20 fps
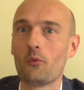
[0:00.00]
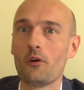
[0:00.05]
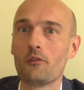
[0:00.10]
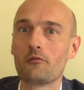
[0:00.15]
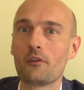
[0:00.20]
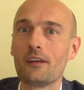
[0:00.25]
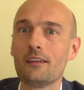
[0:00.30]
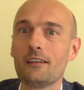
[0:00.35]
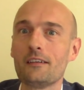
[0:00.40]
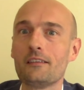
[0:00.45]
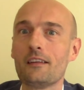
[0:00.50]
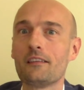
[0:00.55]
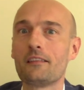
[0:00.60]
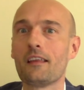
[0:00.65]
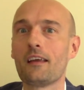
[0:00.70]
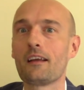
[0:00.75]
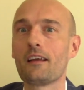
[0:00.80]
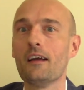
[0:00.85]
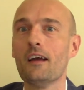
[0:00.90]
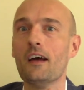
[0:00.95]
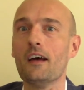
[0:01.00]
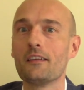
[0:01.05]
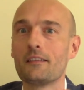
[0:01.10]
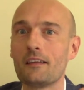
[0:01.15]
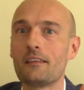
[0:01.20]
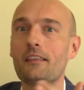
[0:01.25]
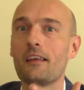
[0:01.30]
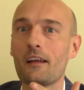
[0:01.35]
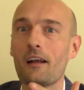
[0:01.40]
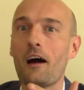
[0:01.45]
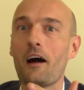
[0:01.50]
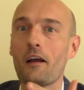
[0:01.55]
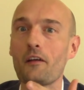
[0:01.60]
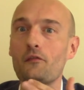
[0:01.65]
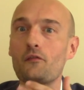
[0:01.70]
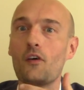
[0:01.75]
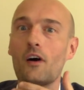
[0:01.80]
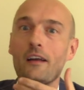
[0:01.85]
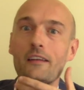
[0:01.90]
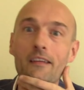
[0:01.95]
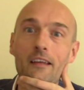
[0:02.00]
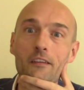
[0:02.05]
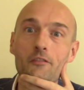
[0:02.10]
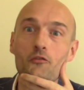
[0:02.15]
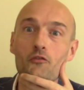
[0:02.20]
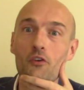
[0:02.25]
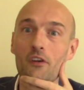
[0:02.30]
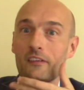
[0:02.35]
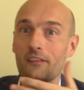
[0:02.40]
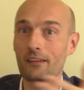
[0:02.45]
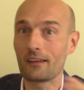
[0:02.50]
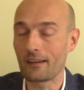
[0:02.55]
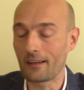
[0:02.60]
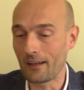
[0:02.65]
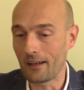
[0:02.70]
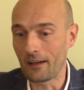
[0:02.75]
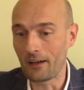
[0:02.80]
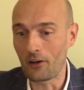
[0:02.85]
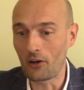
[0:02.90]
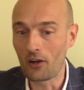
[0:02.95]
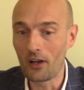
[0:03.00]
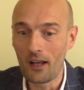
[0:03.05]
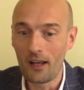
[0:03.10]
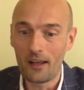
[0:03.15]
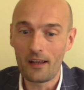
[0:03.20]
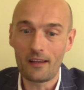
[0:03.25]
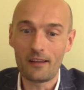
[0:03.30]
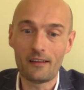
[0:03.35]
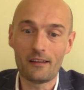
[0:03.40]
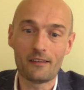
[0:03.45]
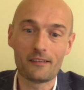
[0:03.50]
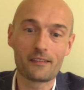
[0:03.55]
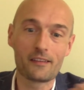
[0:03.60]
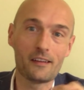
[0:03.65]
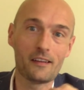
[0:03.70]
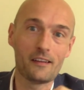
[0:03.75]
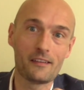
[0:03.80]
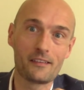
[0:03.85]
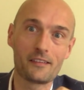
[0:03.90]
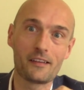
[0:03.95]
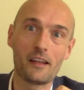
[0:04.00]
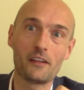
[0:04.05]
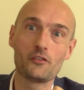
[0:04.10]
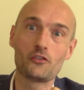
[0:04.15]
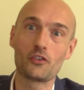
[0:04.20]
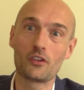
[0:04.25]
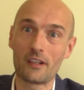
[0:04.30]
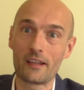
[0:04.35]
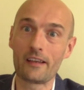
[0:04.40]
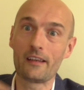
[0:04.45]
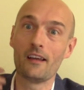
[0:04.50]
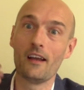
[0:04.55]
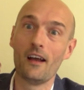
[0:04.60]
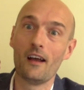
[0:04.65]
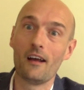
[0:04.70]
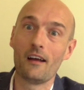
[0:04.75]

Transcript: Well, really the thing I find interesting here is essentially,